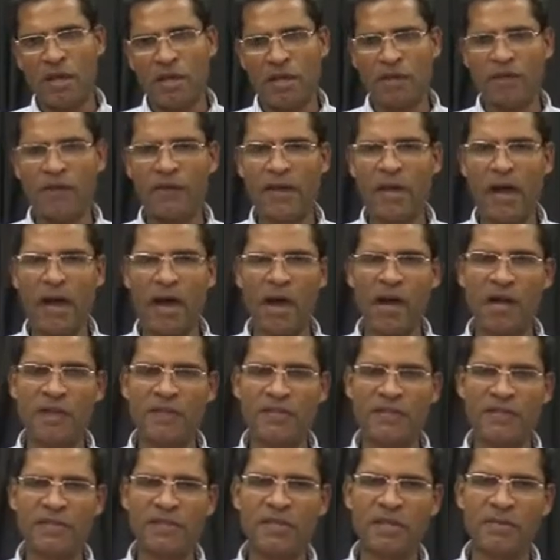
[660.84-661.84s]
if I
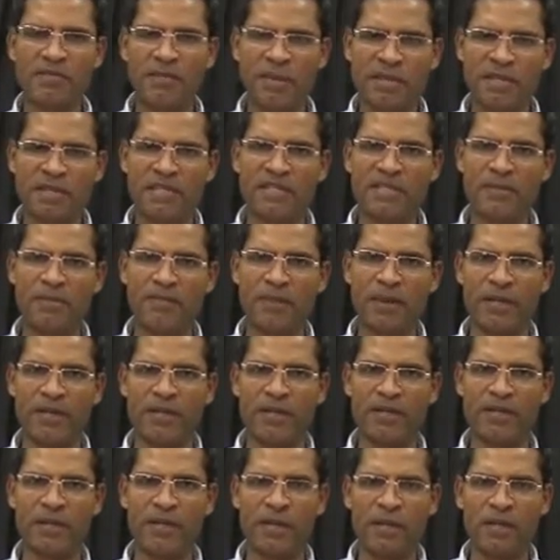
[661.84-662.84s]
ask the
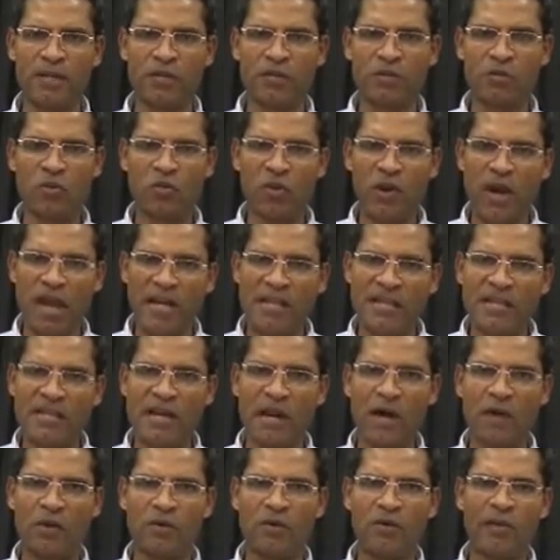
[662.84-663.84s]
participant to write
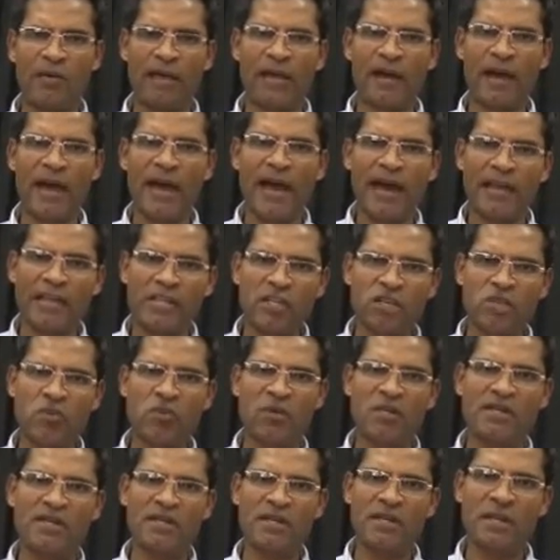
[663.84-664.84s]
down their
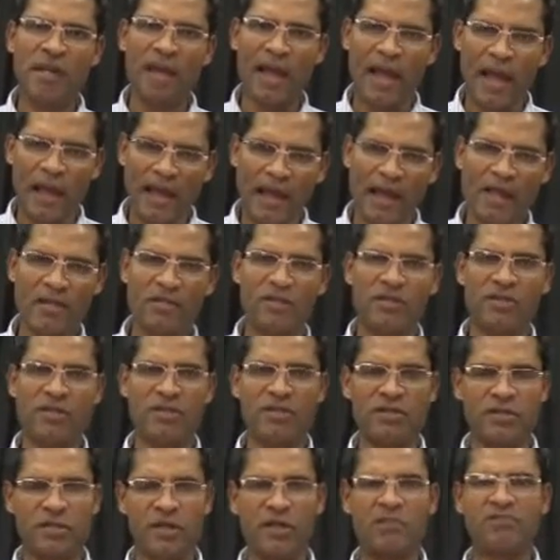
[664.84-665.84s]
actual age
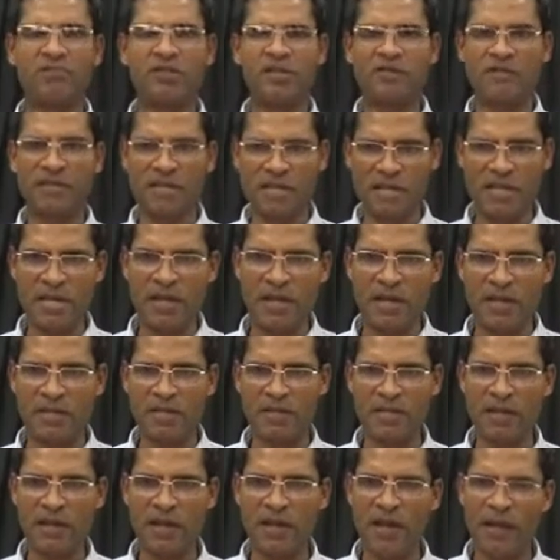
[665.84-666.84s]
in terms of
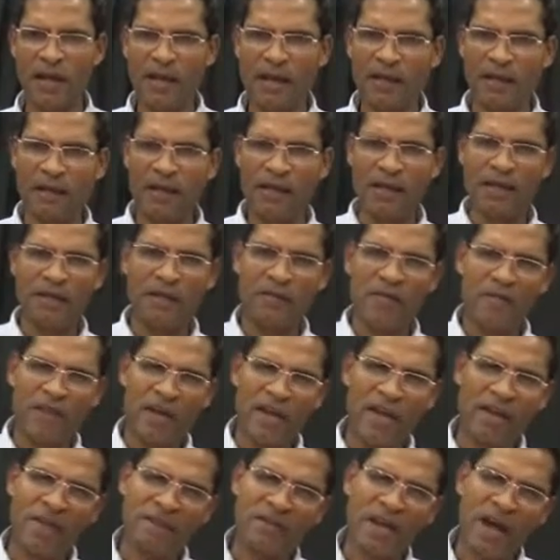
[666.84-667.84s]
years, then if
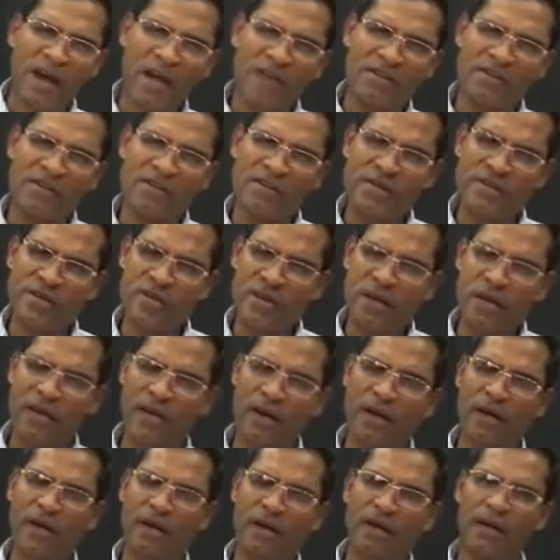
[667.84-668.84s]
I have 100
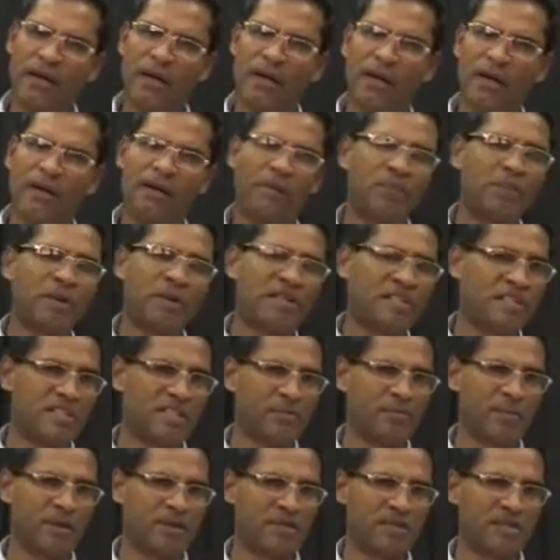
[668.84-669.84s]

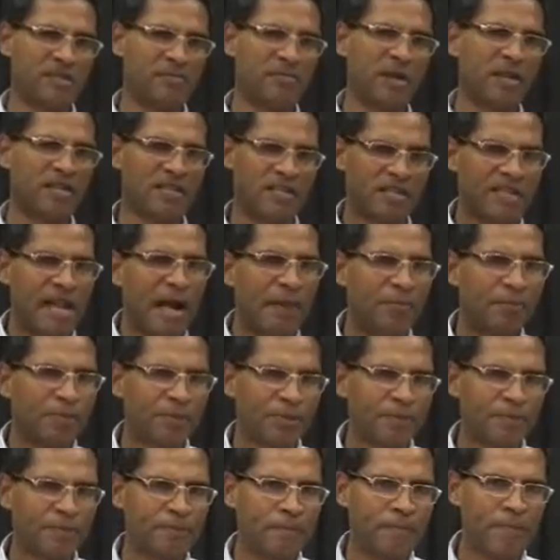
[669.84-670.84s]
participants in my
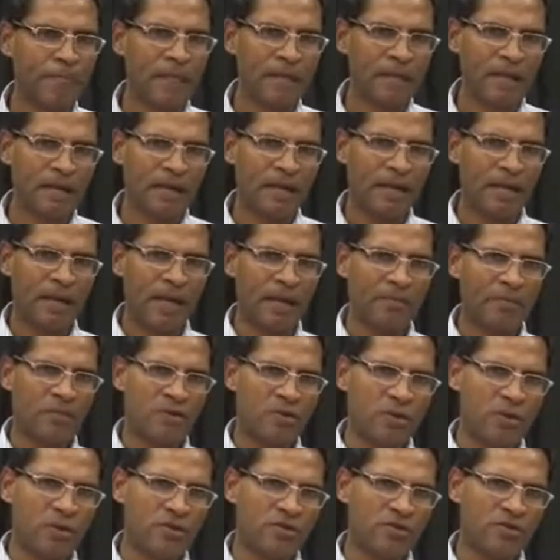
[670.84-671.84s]
sample, then I'm
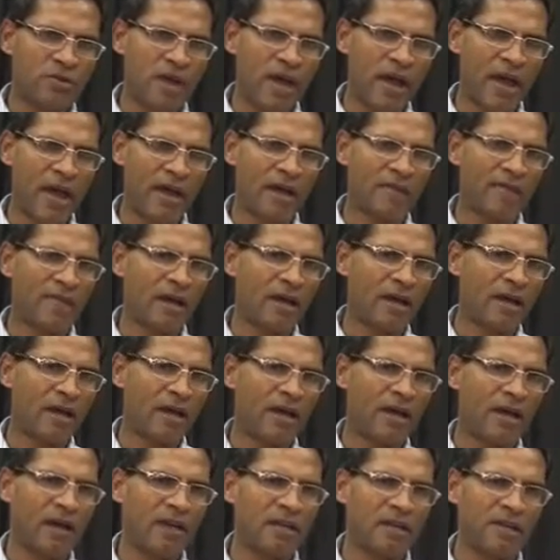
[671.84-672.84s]
going to have
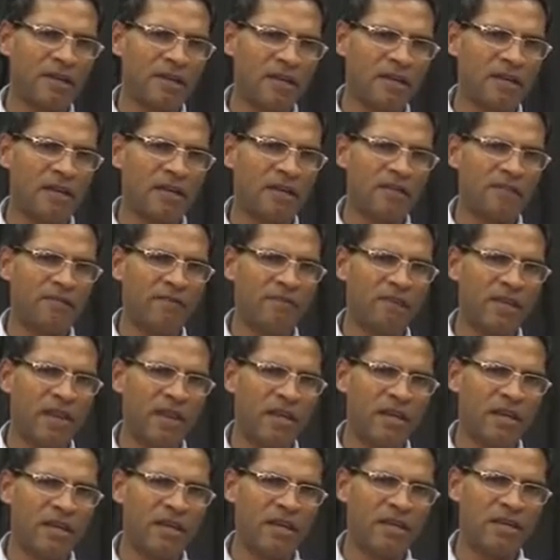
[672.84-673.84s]
really a
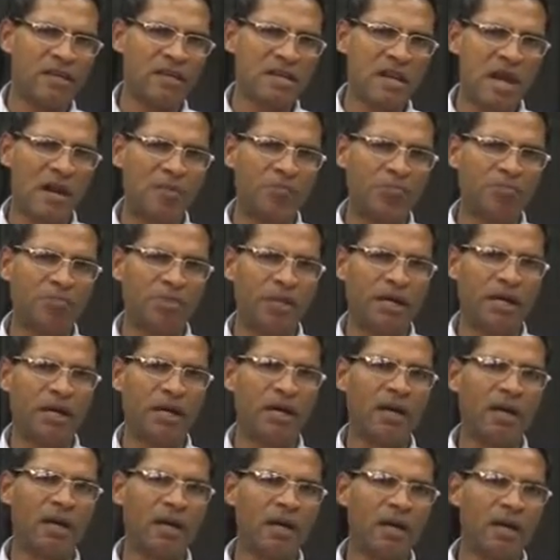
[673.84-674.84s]
varied
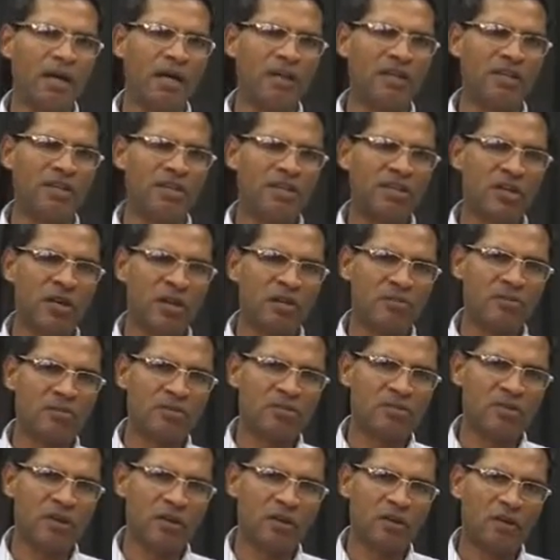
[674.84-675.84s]
number in
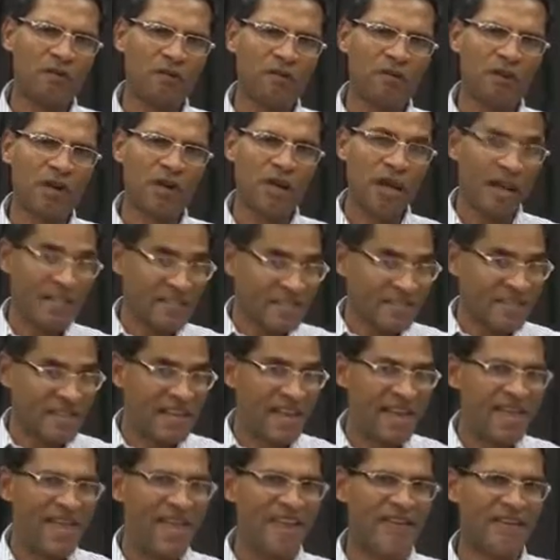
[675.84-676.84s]
terms of a
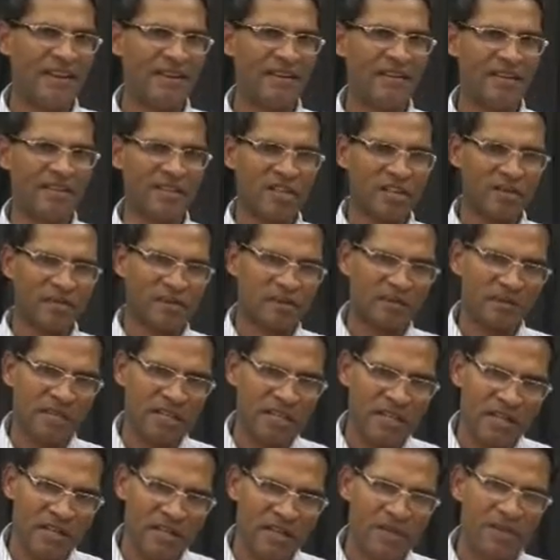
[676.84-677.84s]
scale, in terms of a
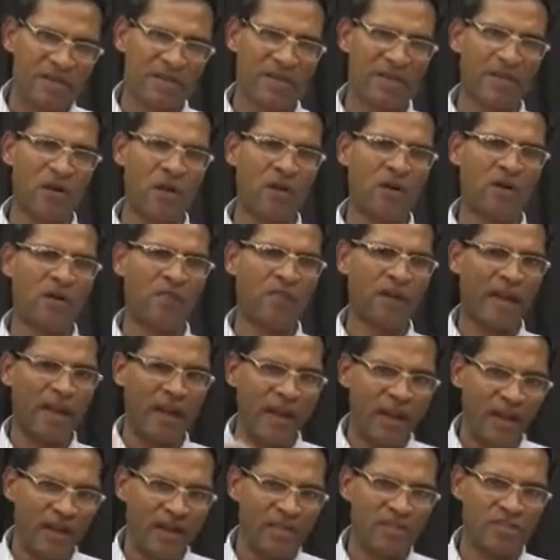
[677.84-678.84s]
degree of
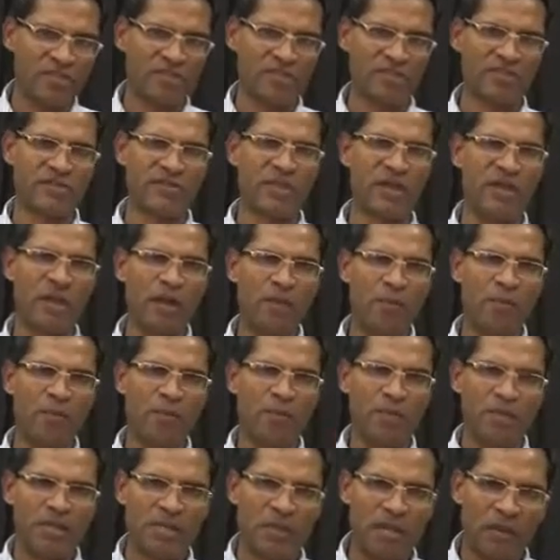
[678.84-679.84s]
ages
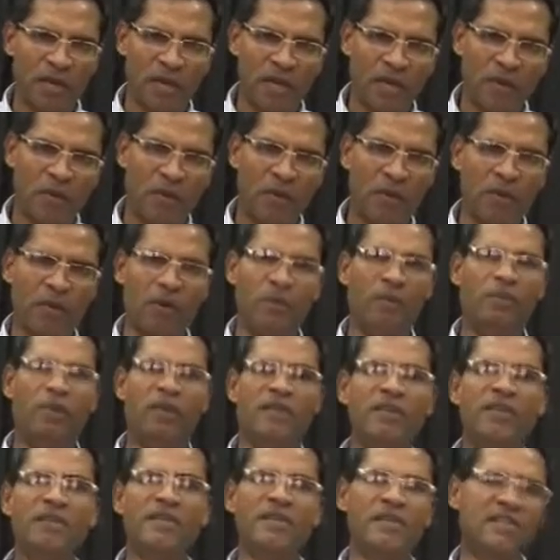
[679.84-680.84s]

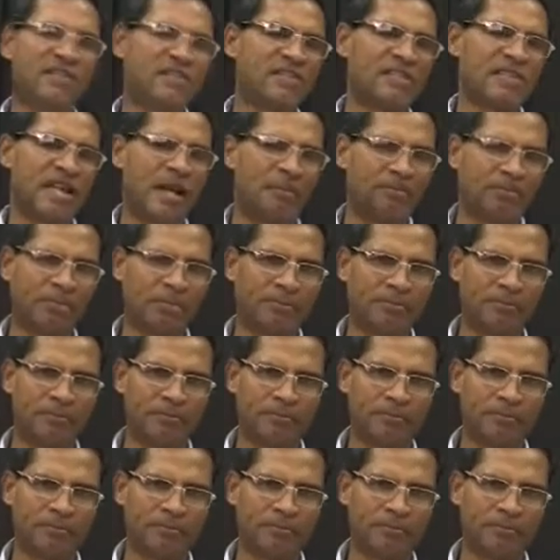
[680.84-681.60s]
within this sample.